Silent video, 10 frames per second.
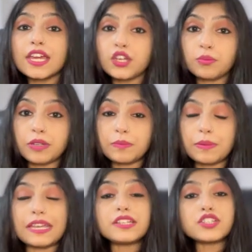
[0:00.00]
human
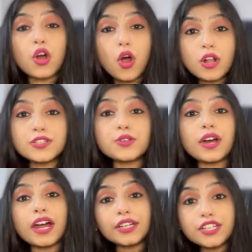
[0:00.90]
beings also
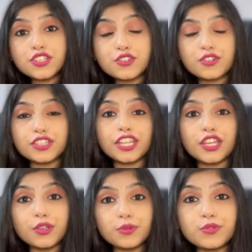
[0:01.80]
understood the
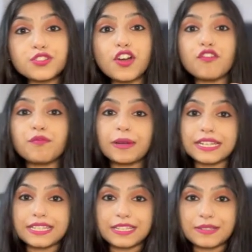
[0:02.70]
use of
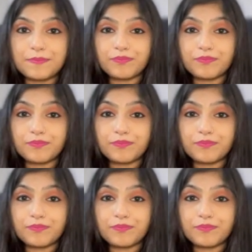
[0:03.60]
medicine.